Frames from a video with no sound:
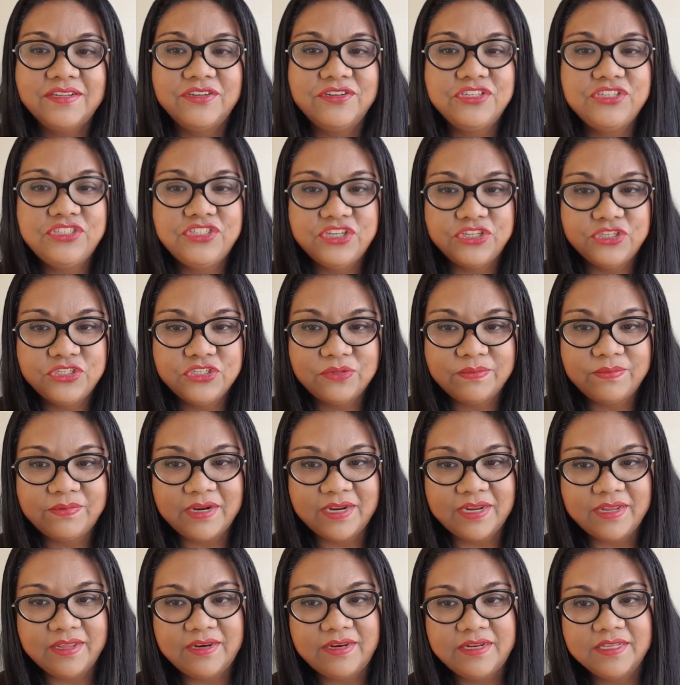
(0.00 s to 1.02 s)
There's
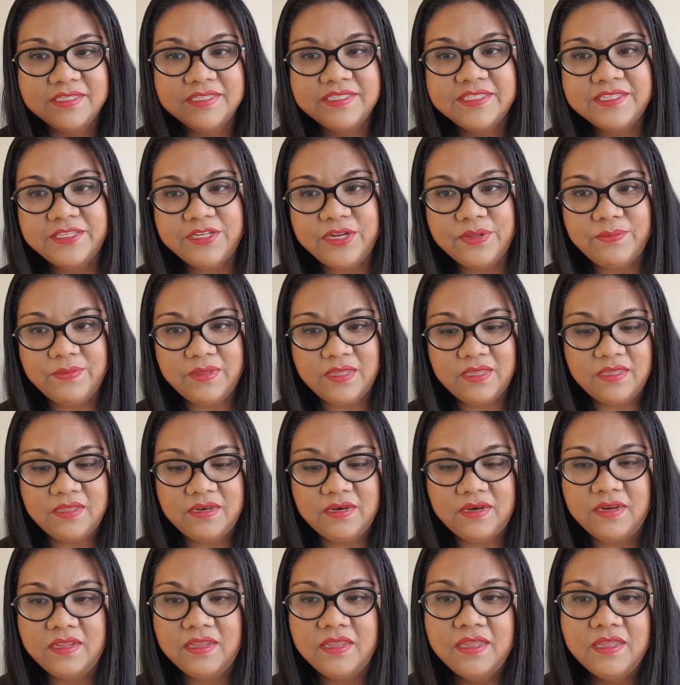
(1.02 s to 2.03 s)
gingerbread,
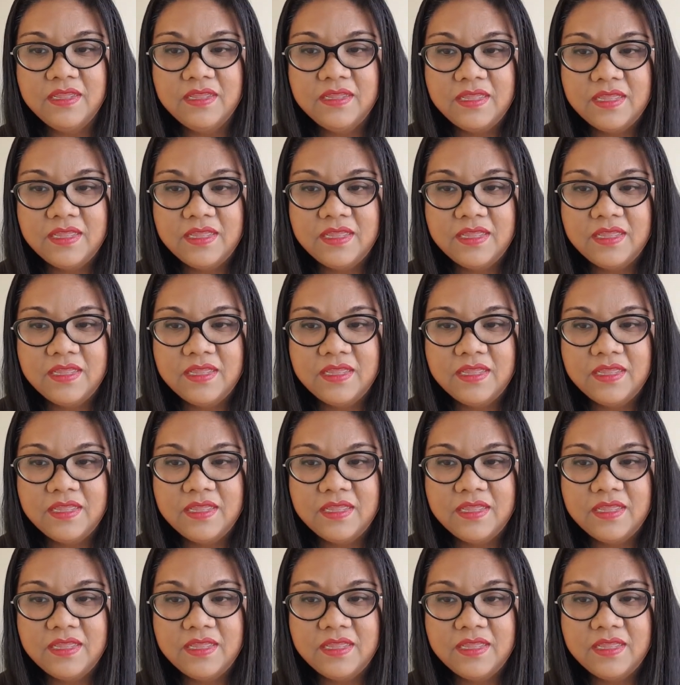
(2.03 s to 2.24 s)
cinnamon,